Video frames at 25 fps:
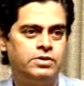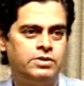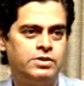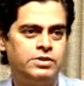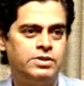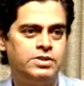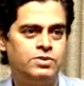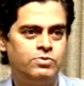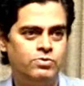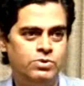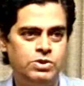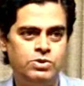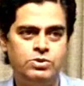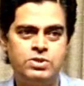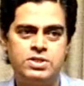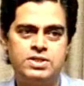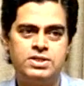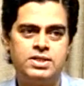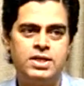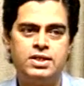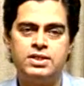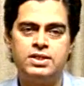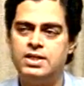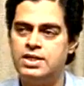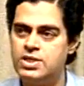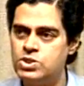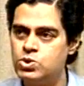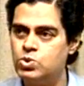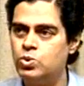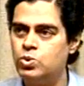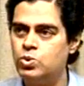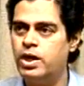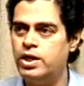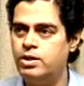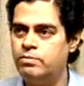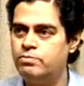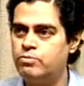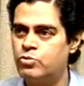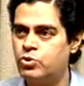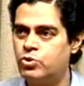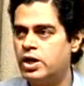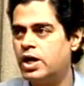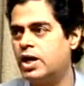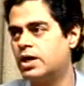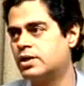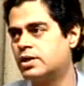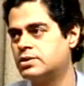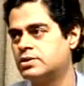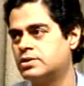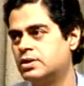using such SOI
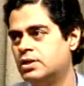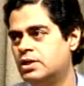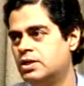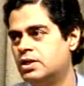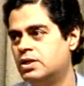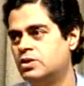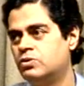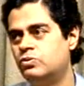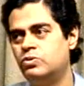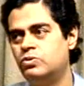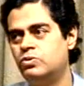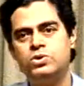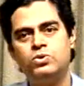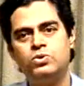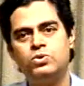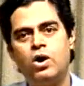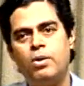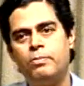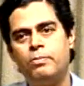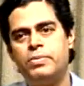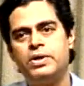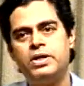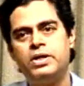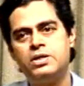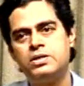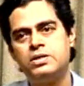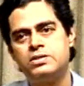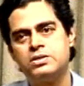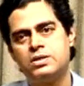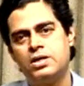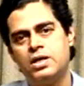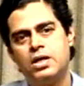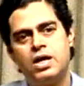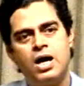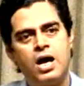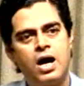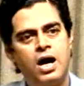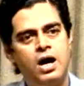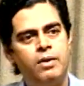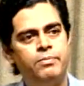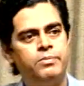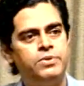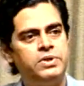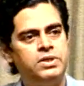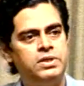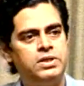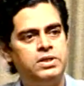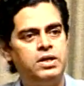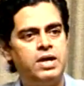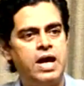products, which operates up
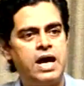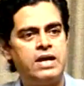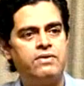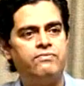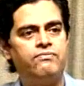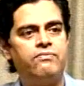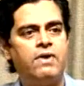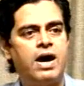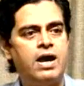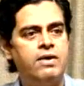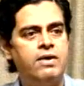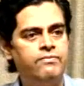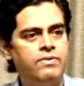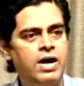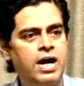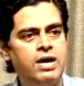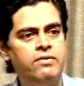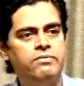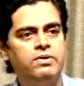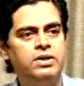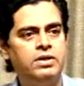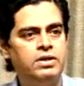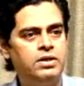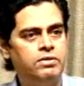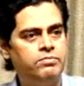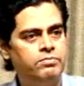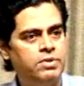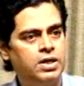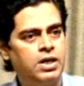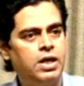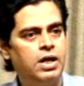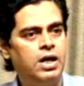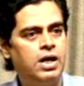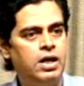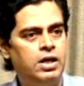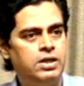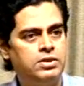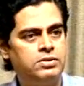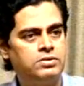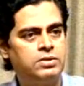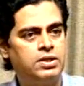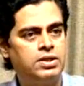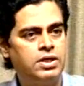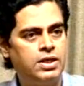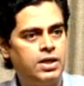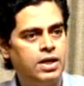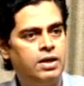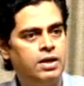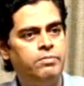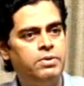at 500 megahertz
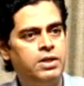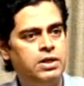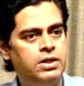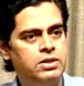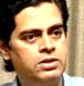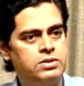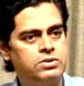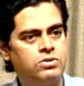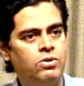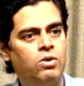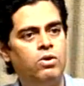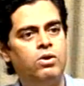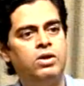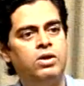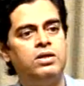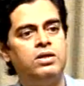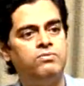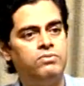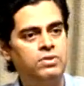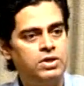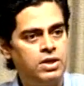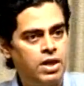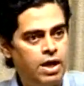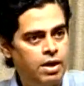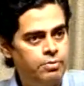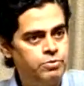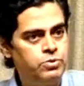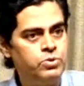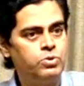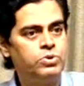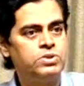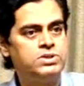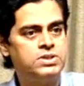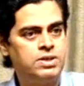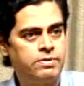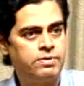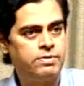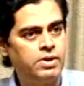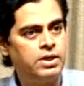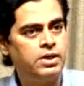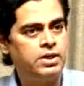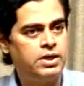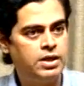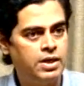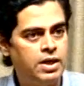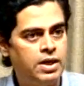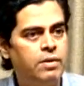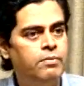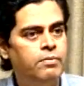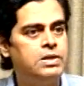gigabits, or even up to several
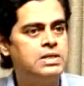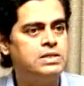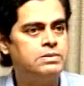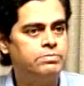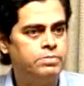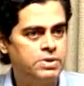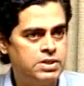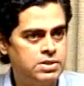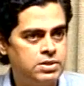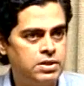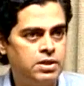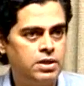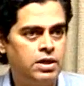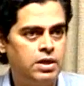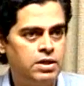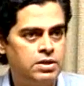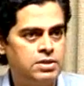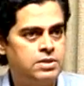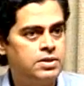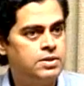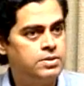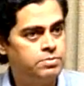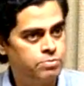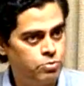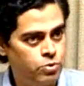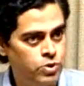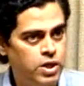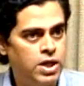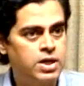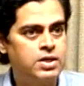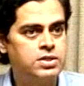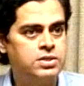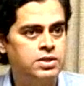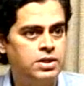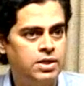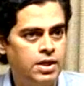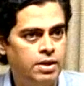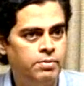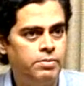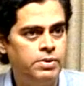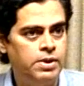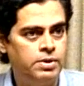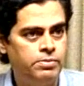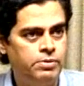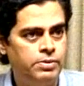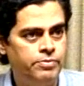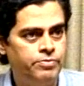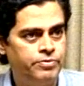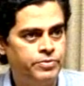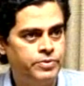gigabits per second. Such products are available.
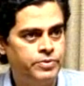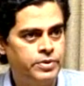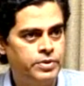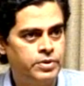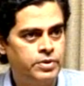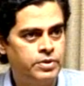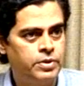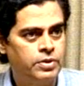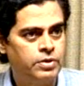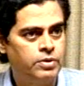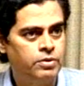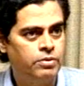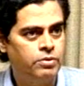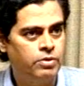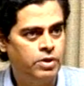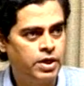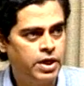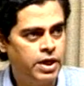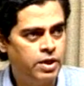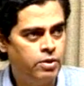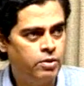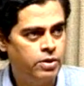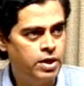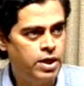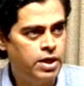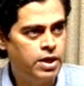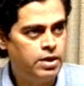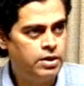Okay.